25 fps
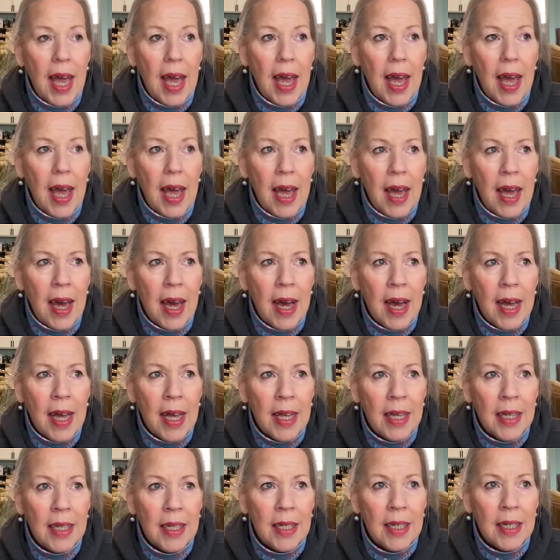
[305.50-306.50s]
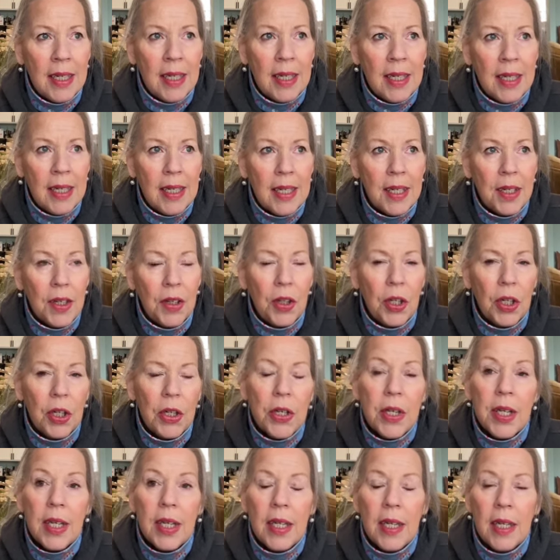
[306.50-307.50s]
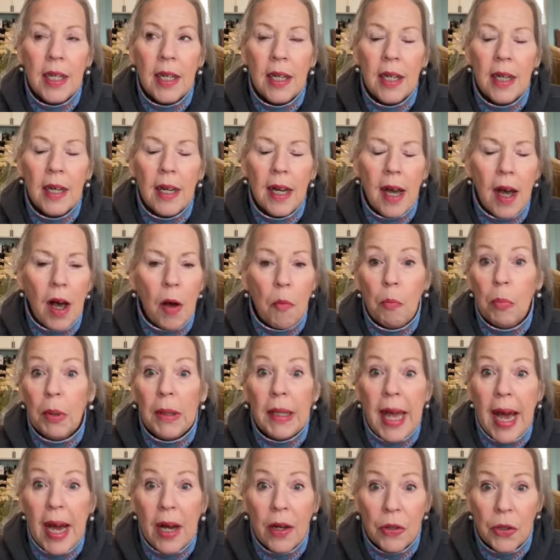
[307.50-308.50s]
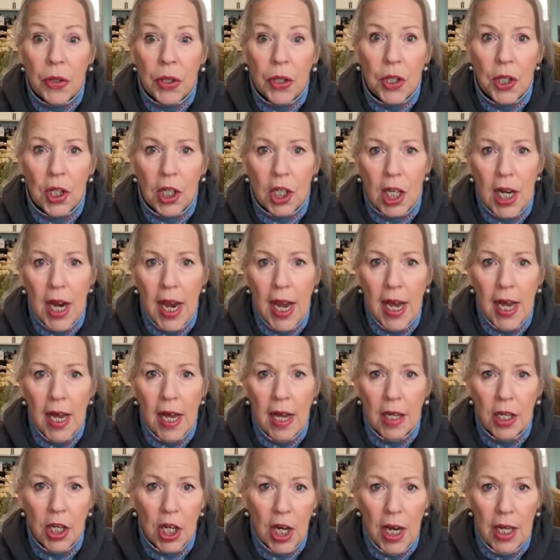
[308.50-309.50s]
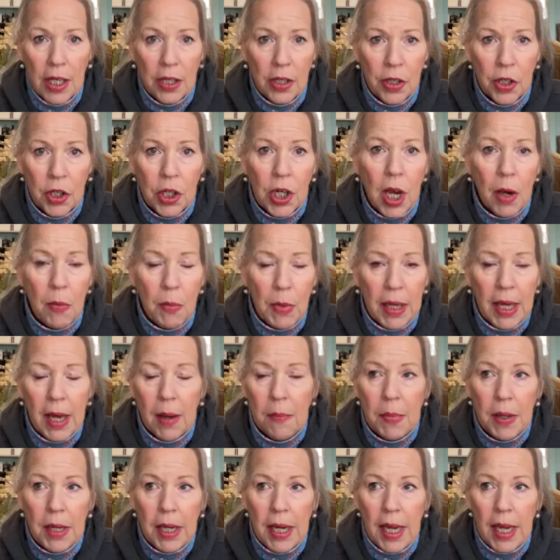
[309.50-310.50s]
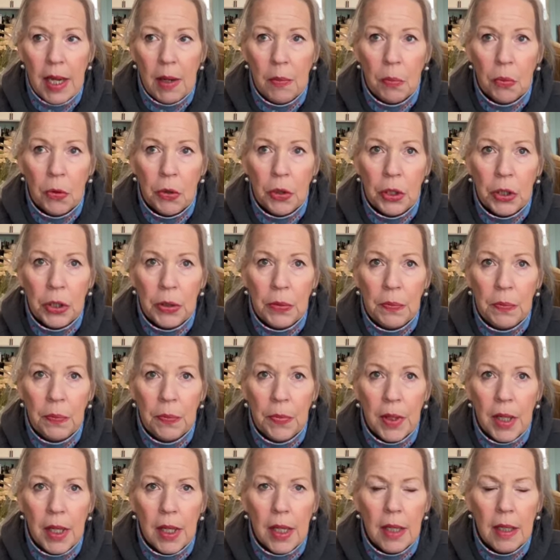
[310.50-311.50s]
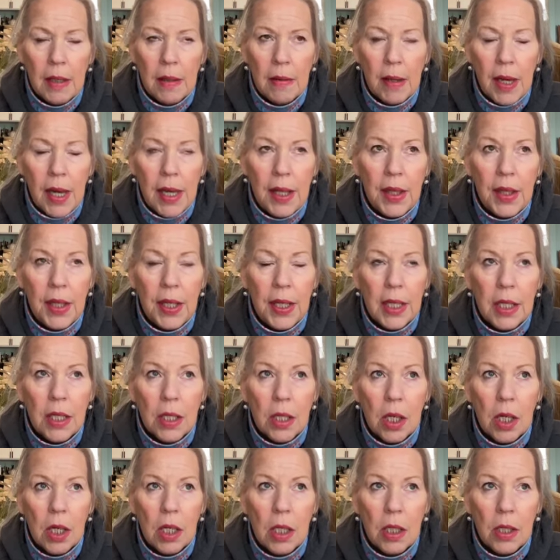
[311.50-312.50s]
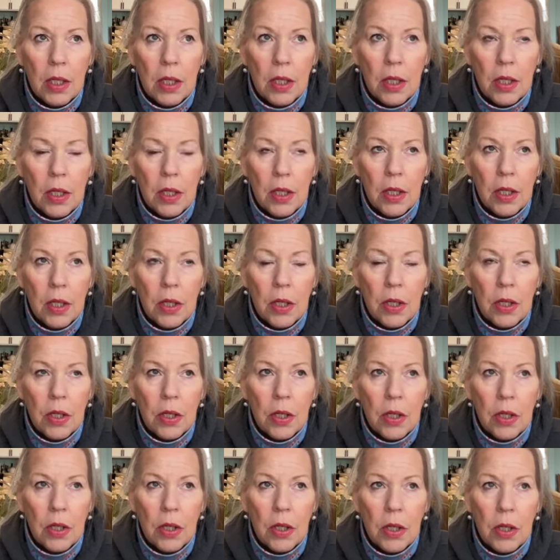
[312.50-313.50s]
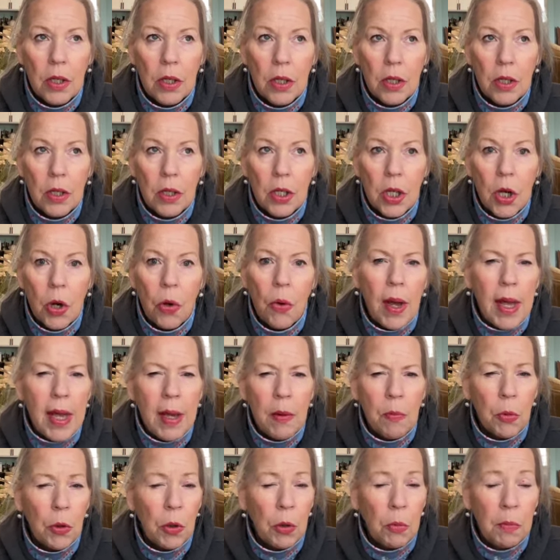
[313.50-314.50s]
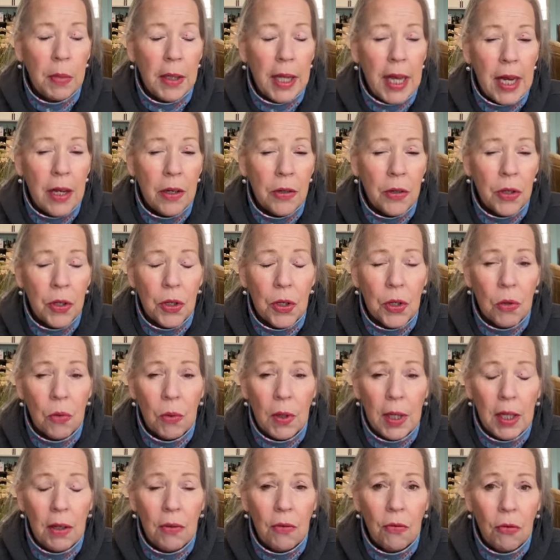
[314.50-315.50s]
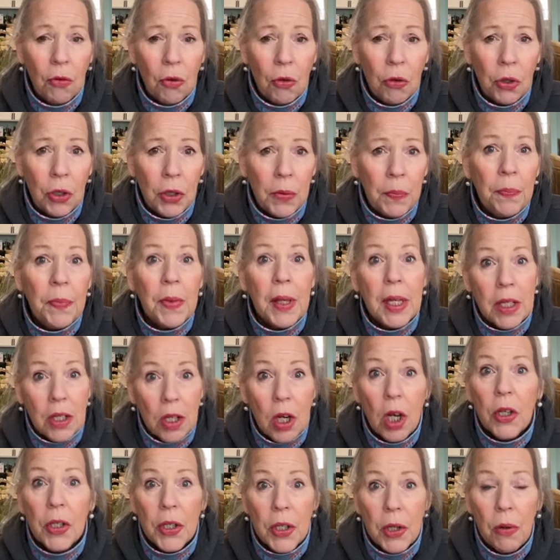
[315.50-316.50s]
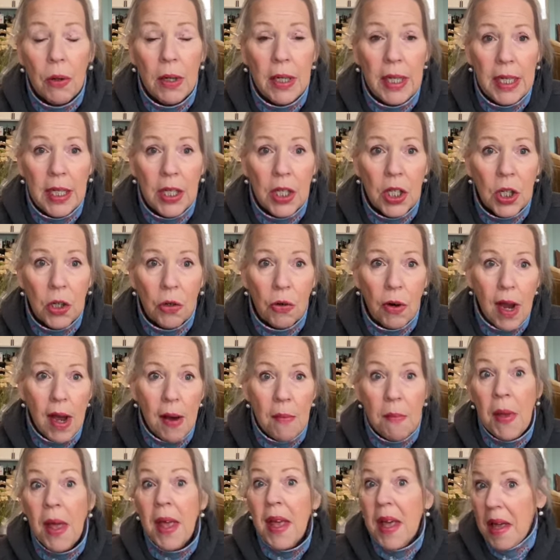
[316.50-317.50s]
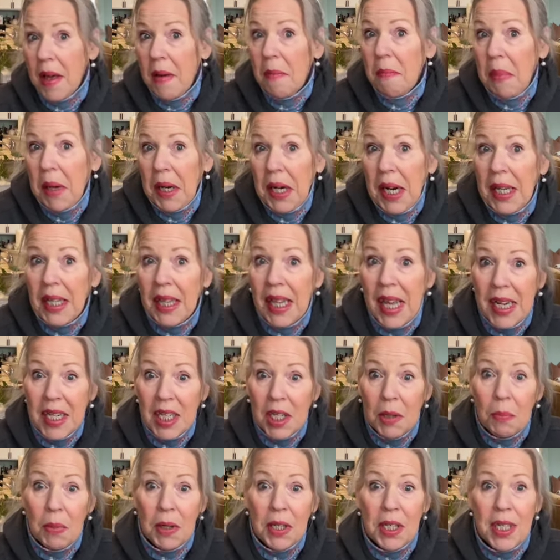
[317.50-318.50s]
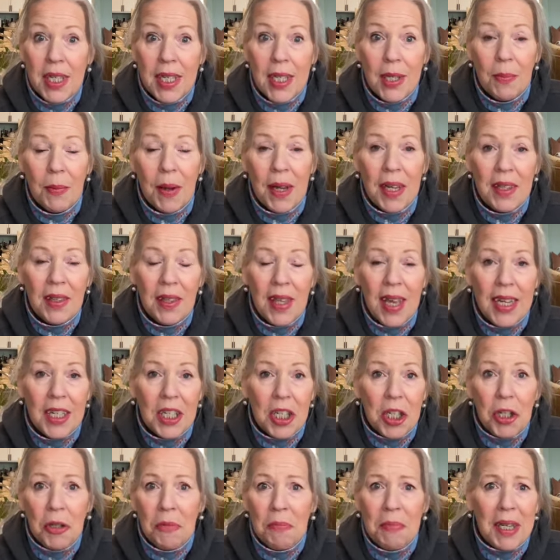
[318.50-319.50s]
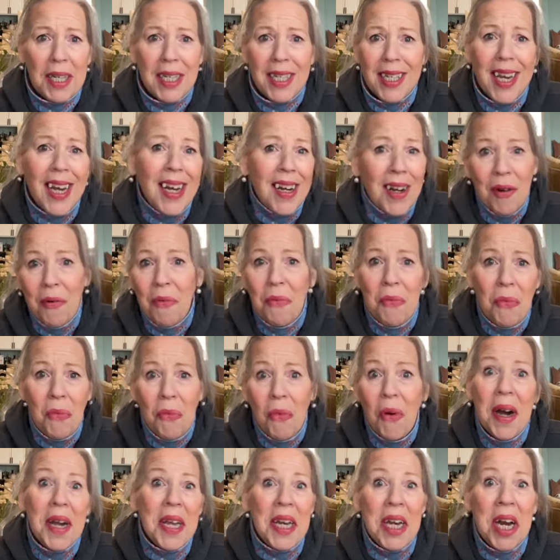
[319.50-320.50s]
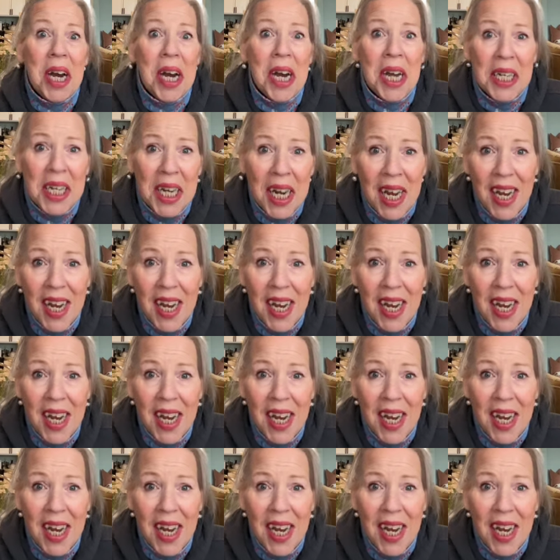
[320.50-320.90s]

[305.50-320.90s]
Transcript: And there's a blouse challenge coming up in April. I think it's called So April Blouse 24. It's also on Instagram, but I'd like to participate in that too, because why not?